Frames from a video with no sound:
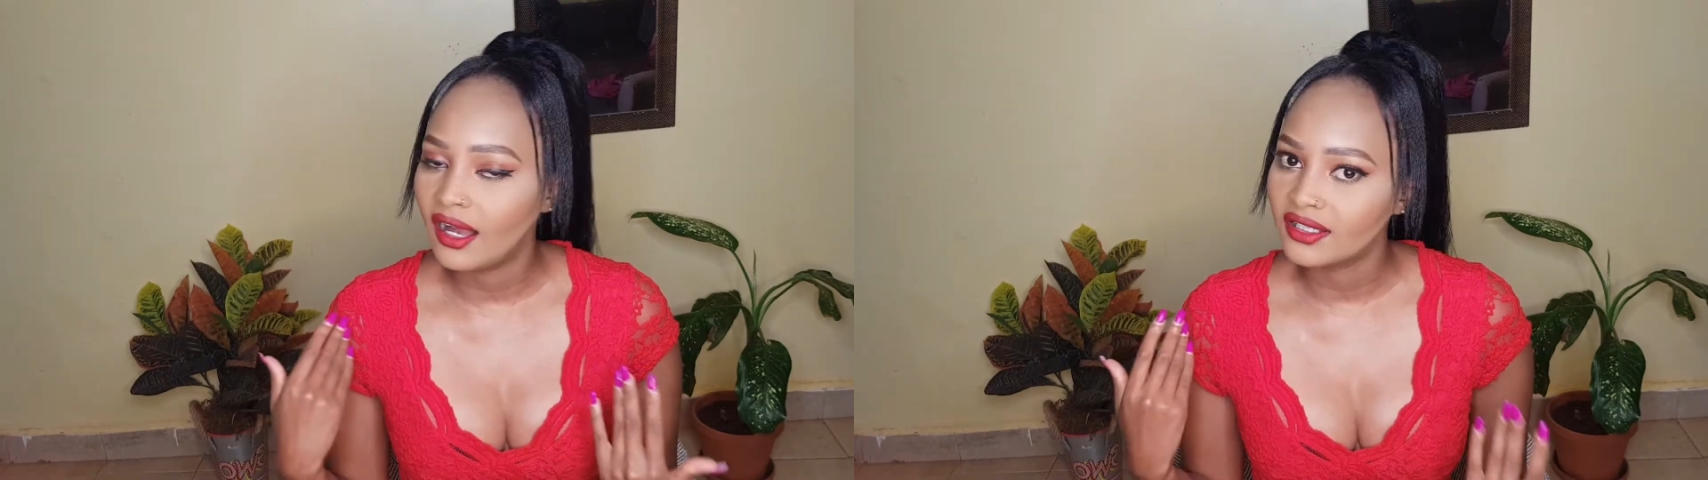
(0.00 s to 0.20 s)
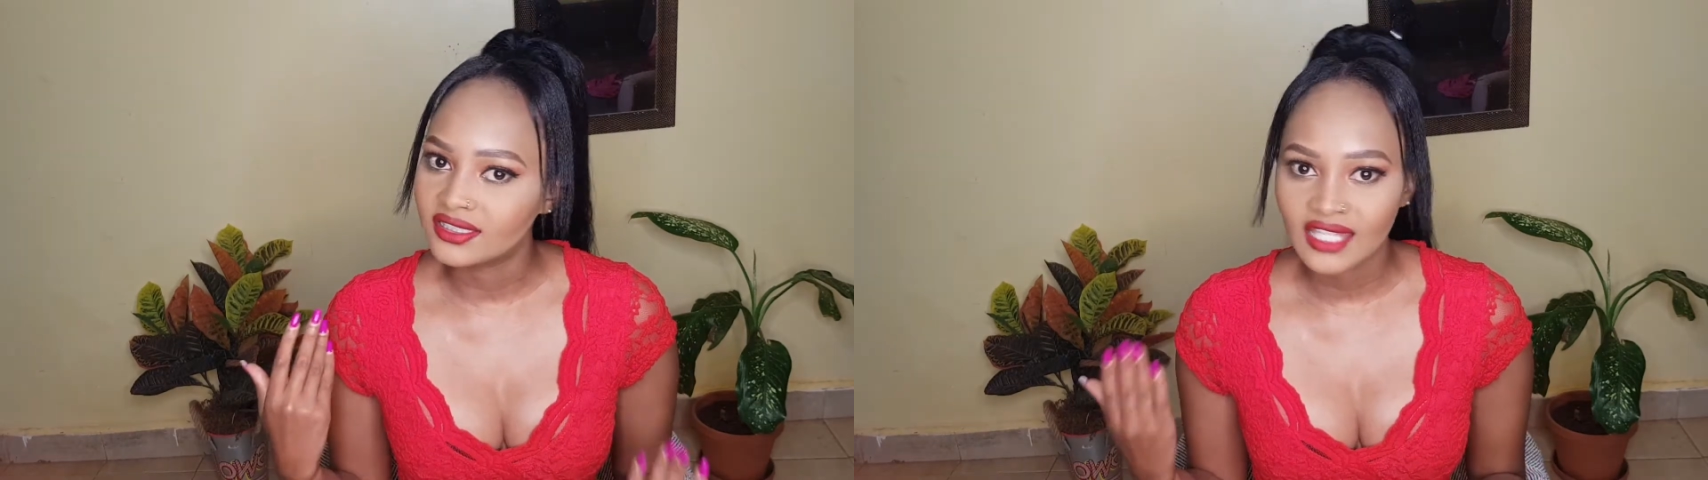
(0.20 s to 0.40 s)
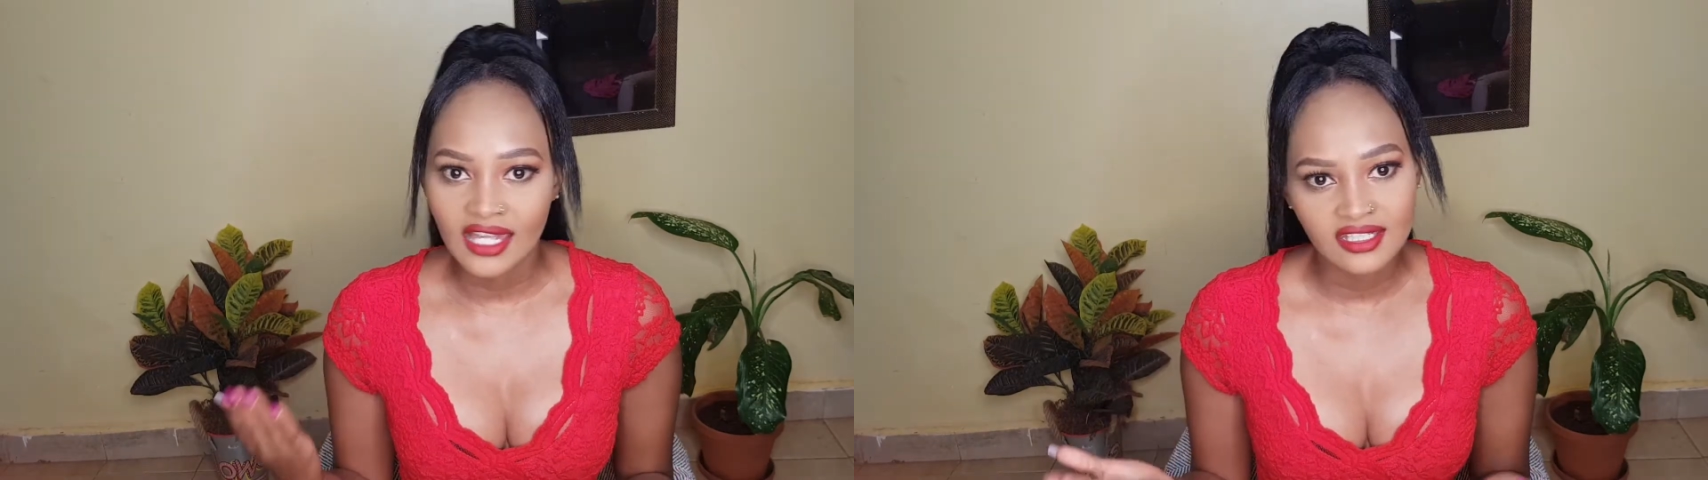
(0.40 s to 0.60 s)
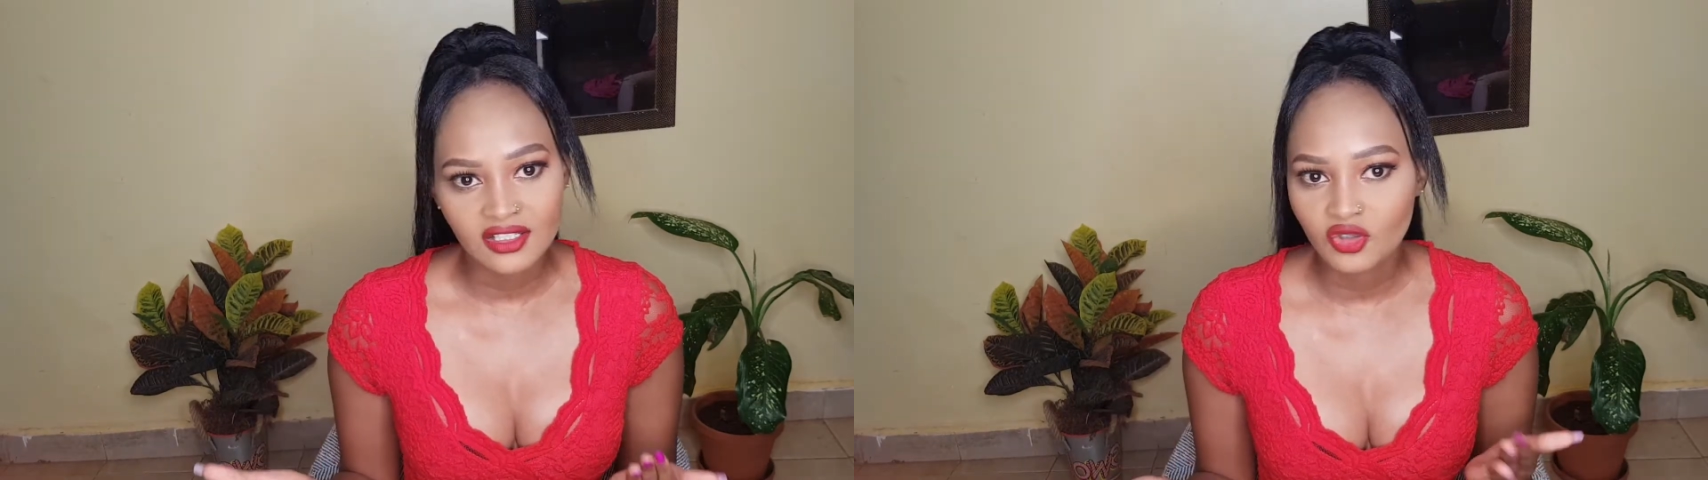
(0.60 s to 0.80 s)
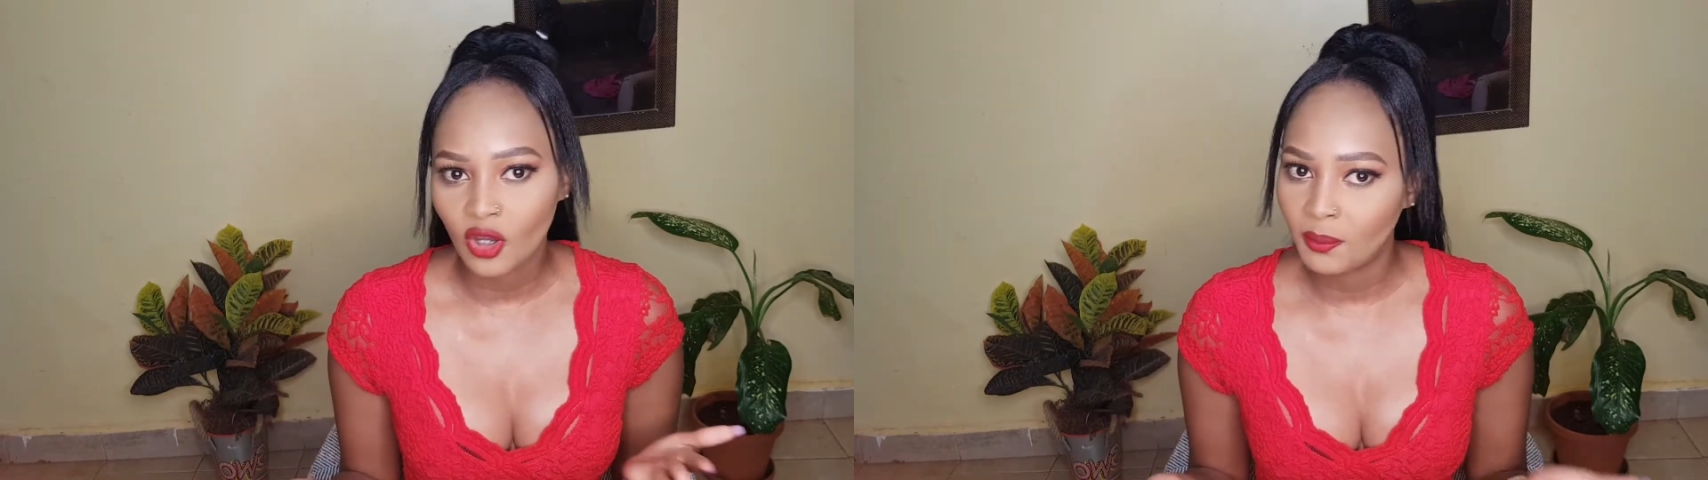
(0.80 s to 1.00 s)

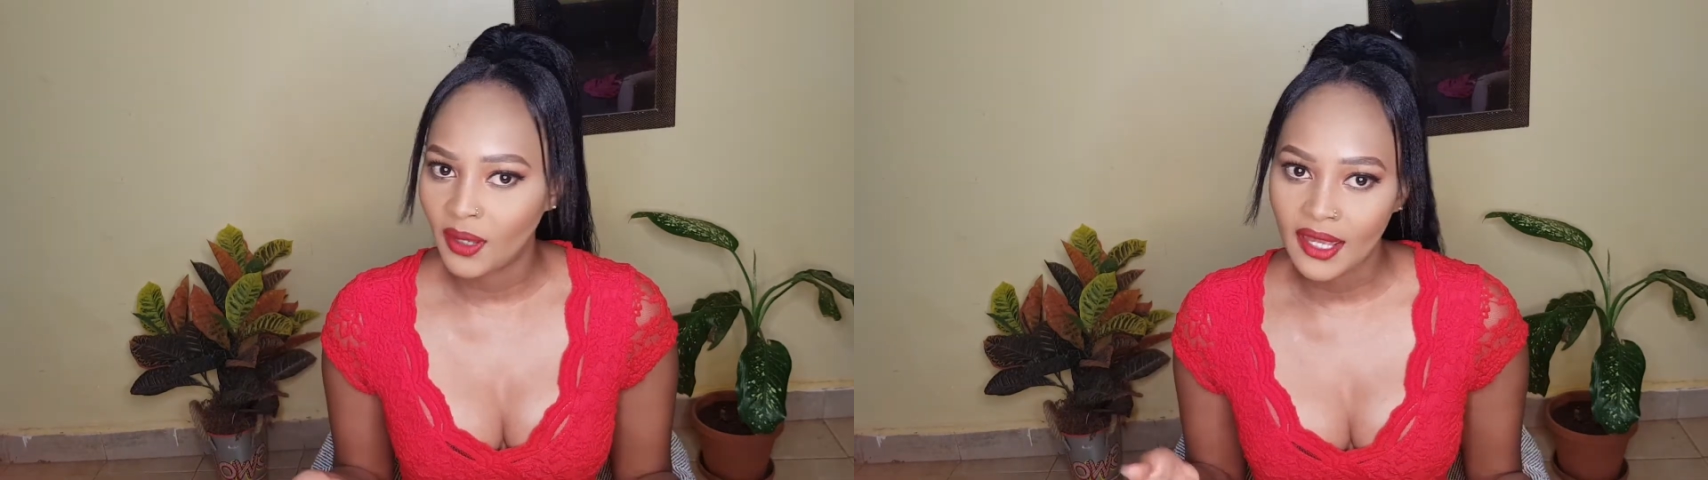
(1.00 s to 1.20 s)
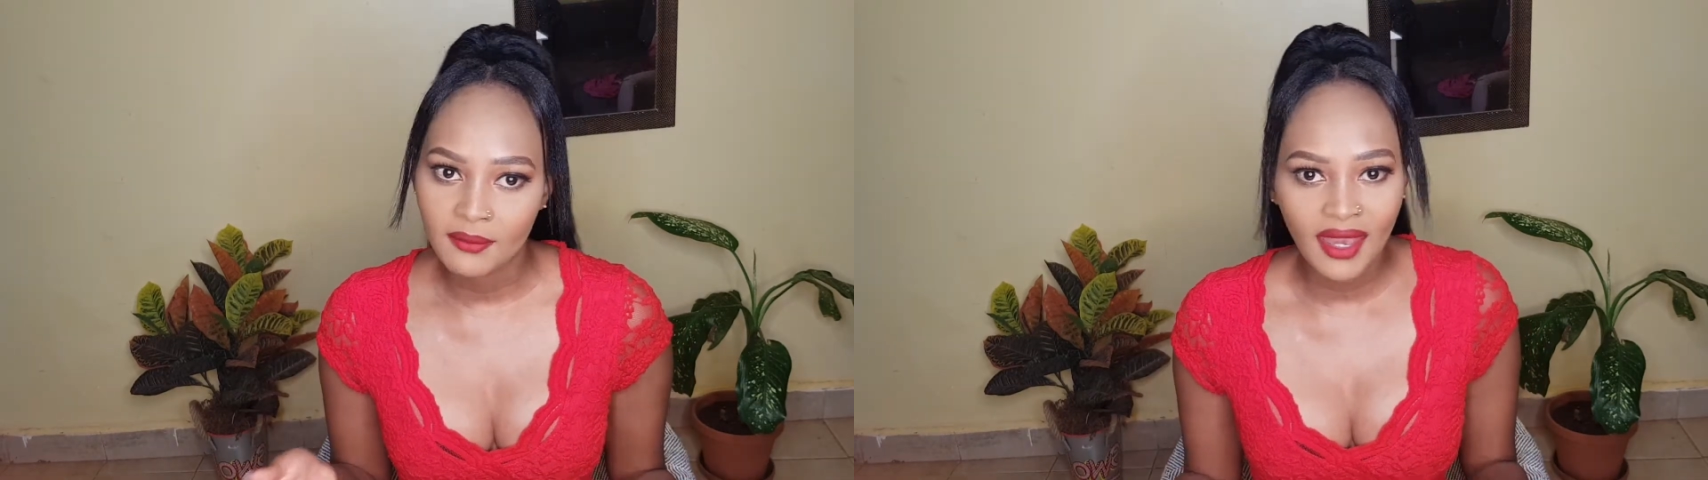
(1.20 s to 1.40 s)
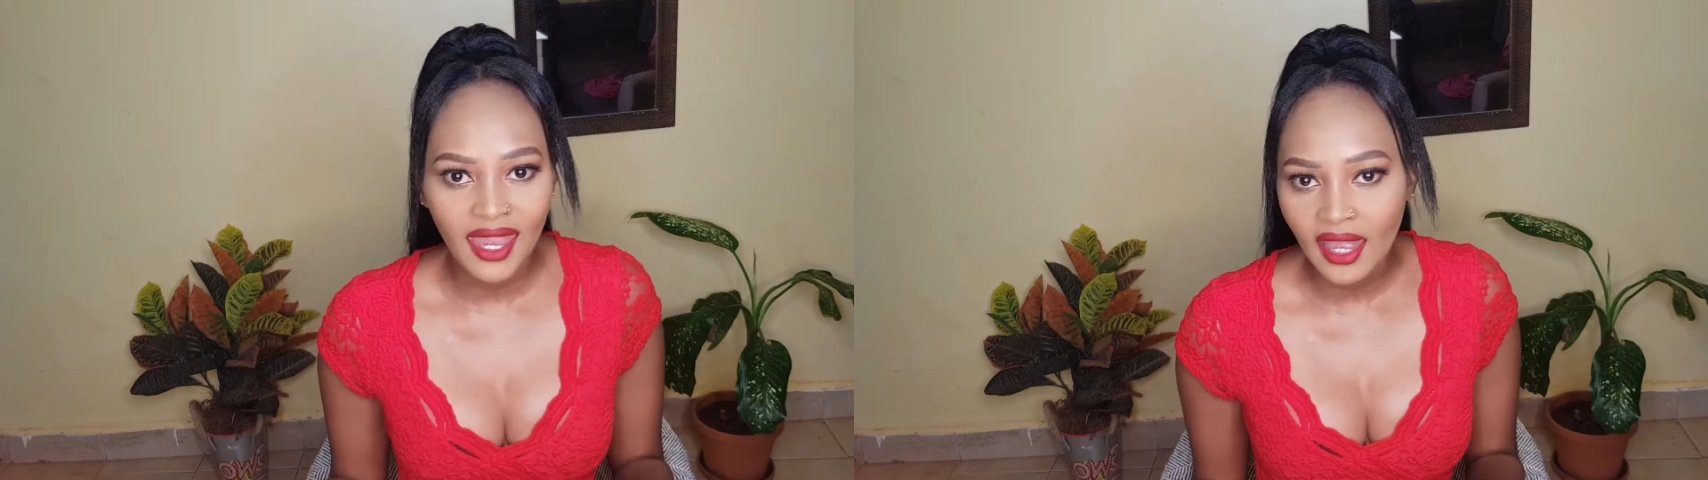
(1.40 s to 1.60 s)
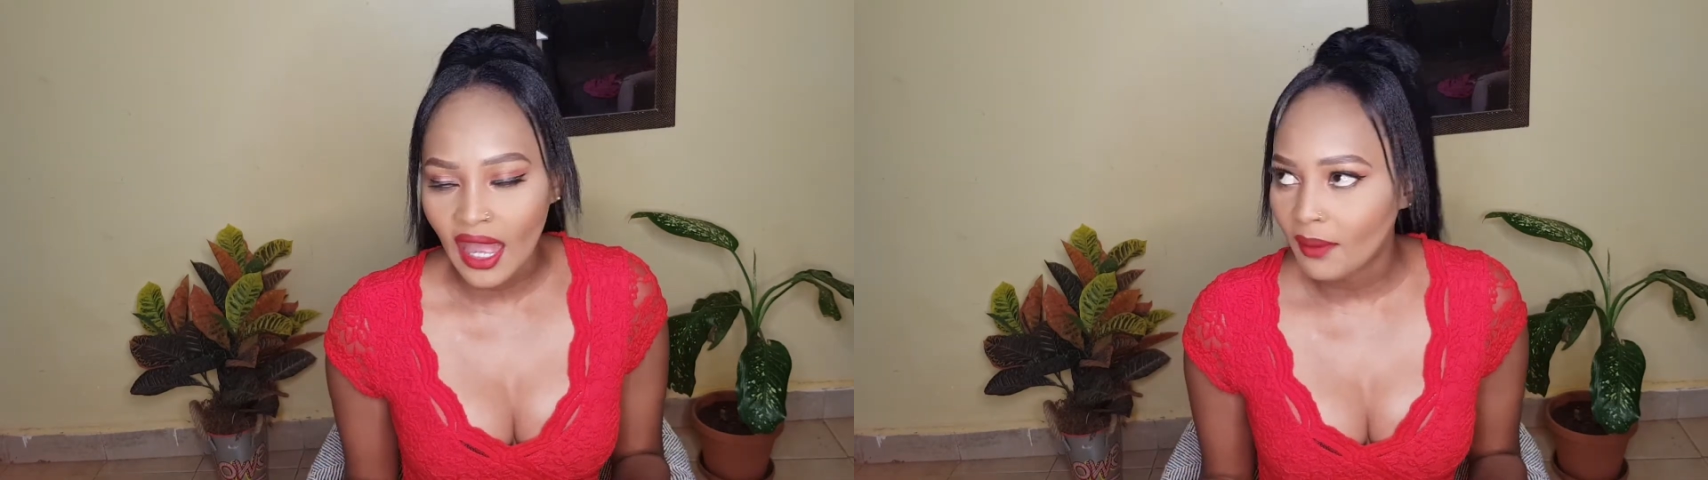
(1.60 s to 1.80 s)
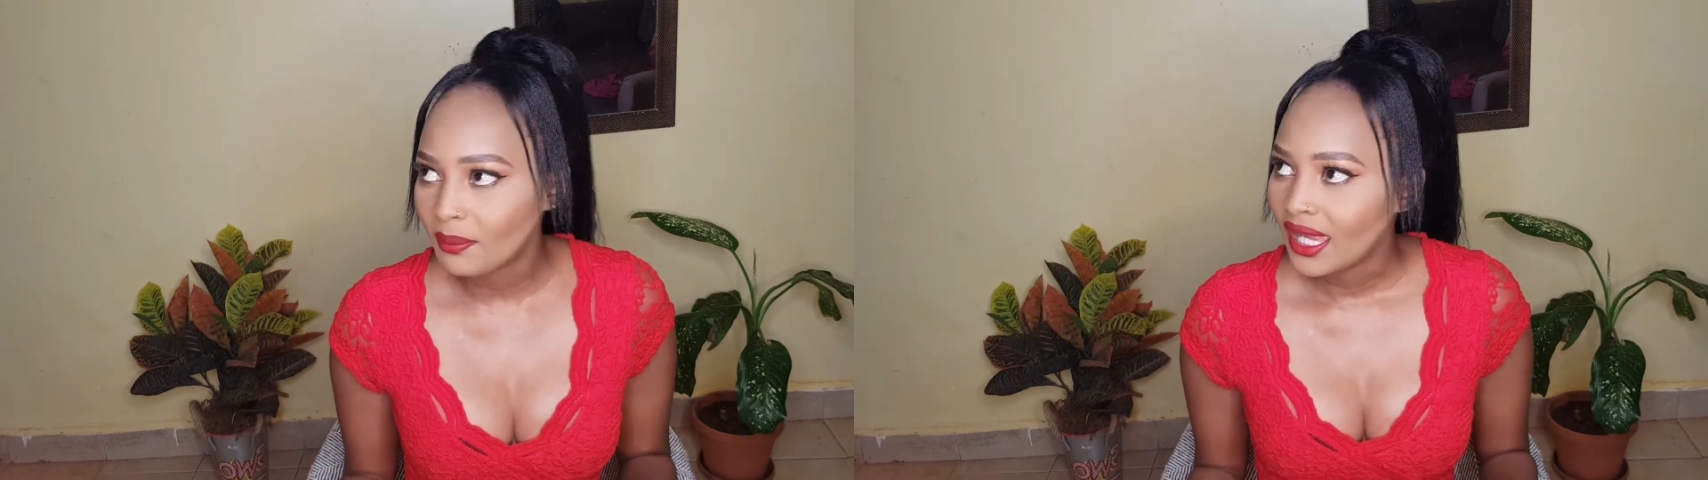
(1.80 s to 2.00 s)
starting to apply
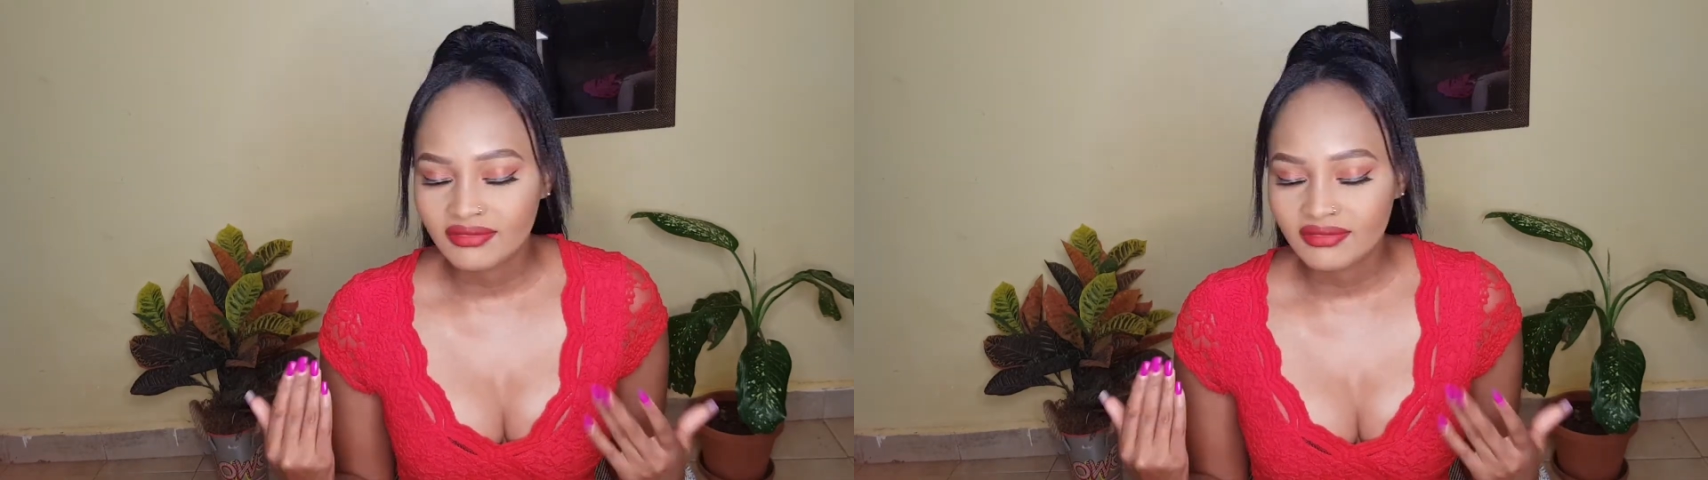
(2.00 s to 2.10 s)
makeup.